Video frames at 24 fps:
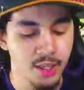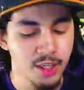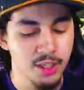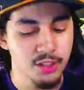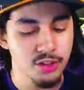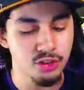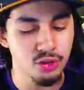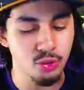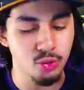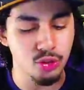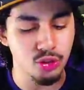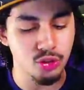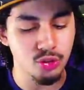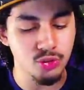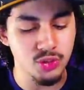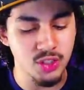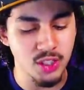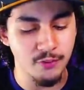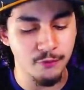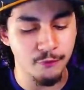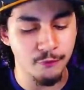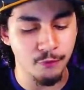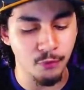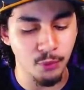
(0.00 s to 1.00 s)
So
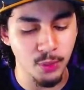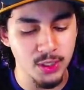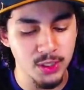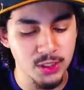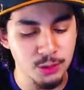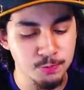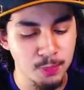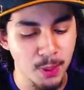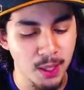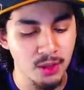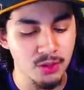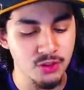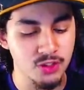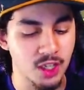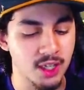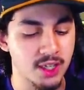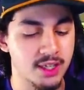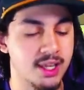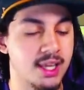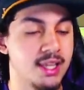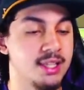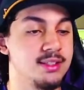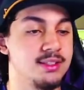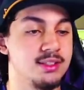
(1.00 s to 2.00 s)
using free spells
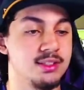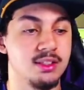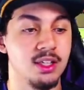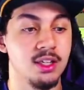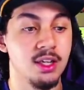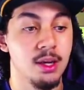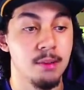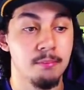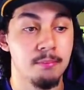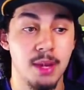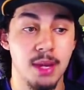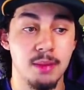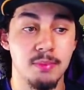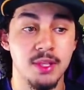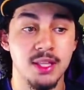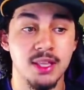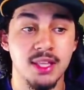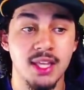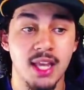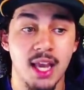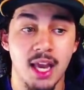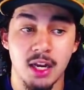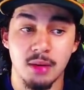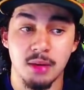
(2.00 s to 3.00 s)
against maybe
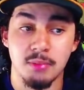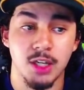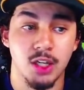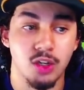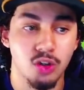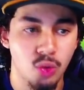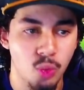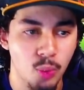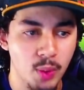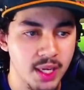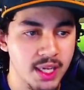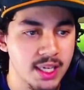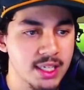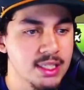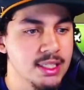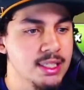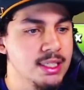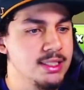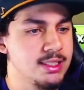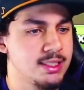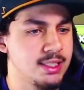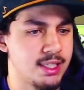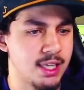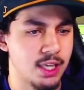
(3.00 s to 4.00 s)
the enemy queen
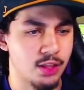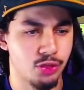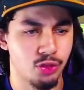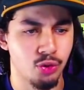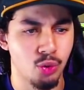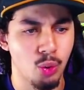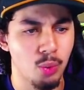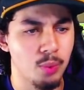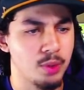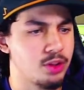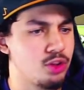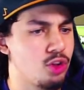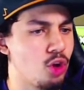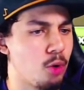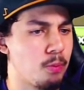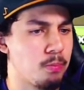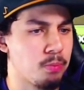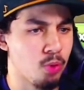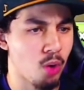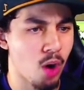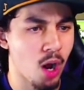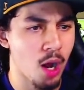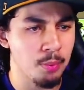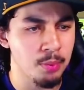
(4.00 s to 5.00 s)
to get through with no
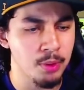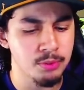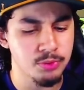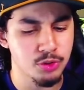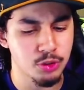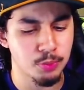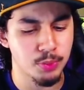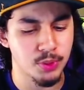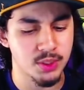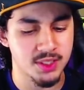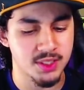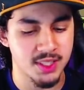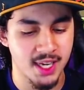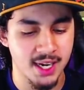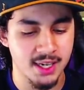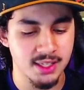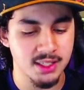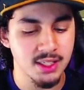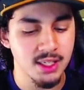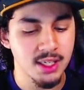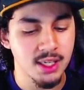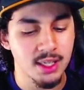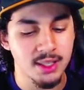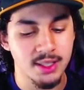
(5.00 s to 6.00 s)
problem to
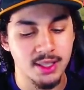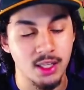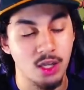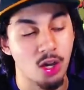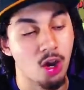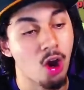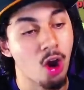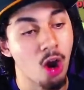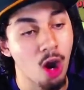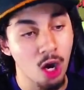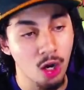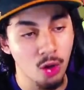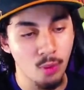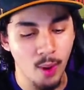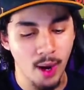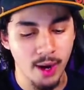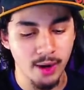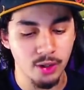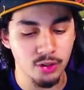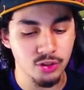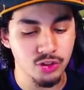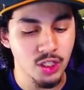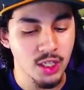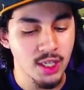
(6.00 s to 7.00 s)
protect the Hog
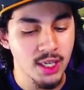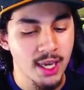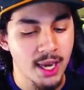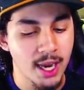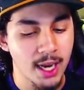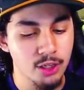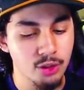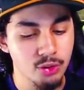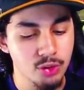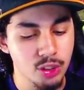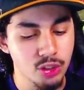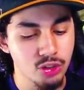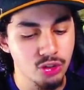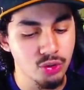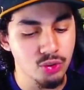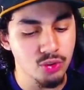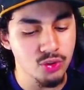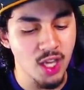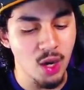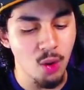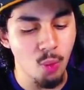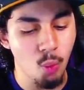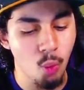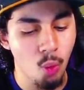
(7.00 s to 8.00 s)
Riders, and you can use
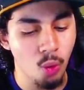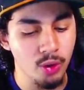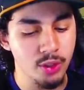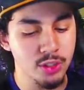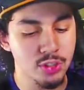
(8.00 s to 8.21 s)
that Warden